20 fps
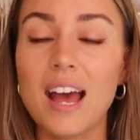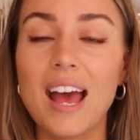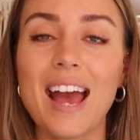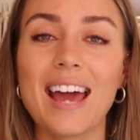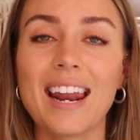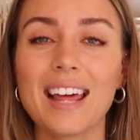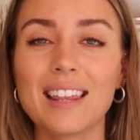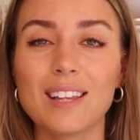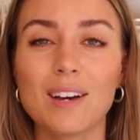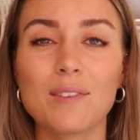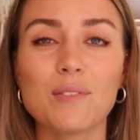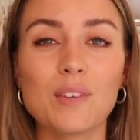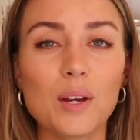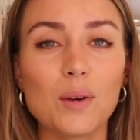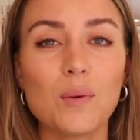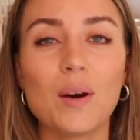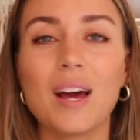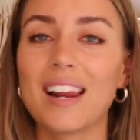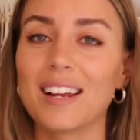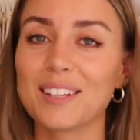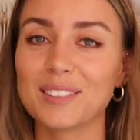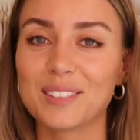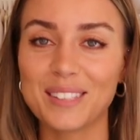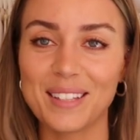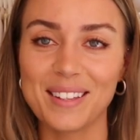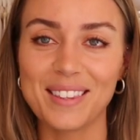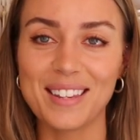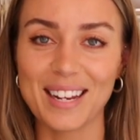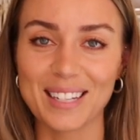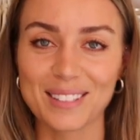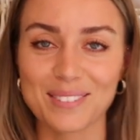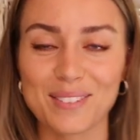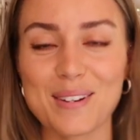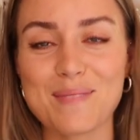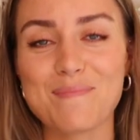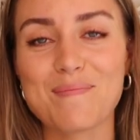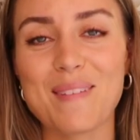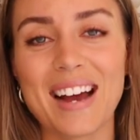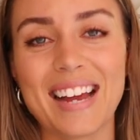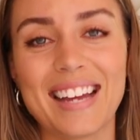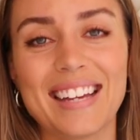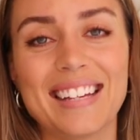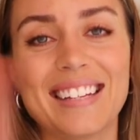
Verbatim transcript: And I love you, and I'll see you in the next one. Bye.